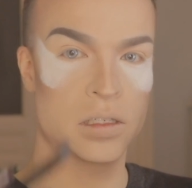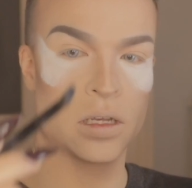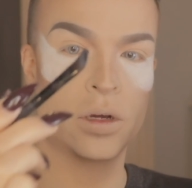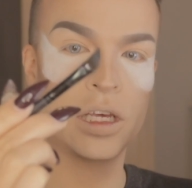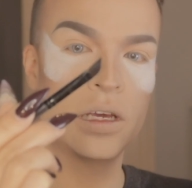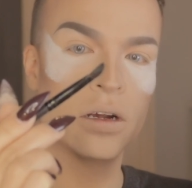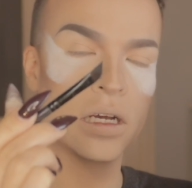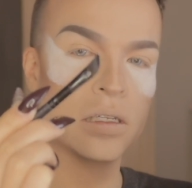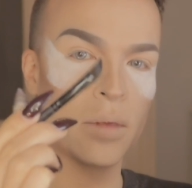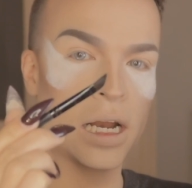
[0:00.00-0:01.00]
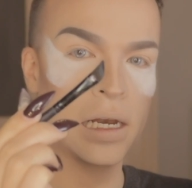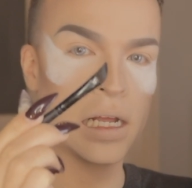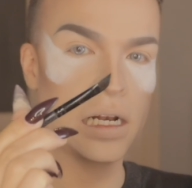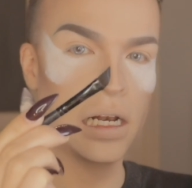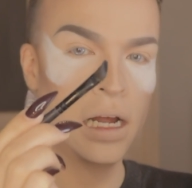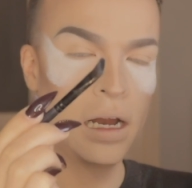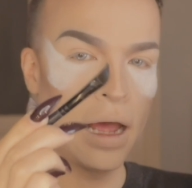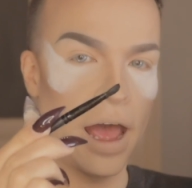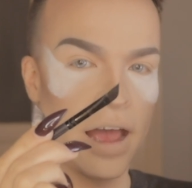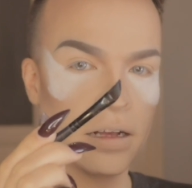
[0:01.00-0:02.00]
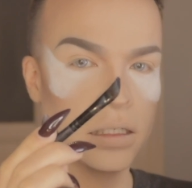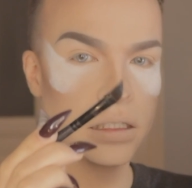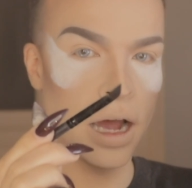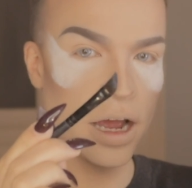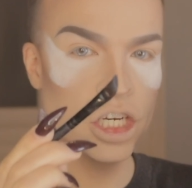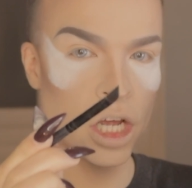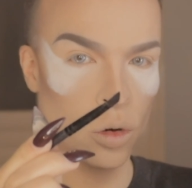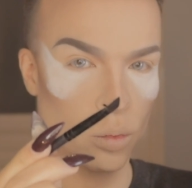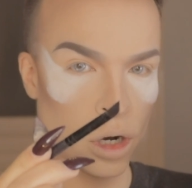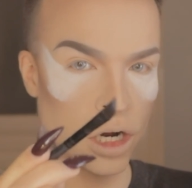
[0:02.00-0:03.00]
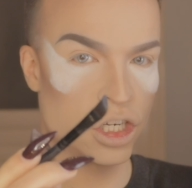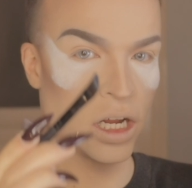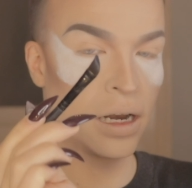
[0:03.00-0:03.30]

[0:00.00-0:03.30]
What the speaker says: So here is my little angled eyeshadow brush,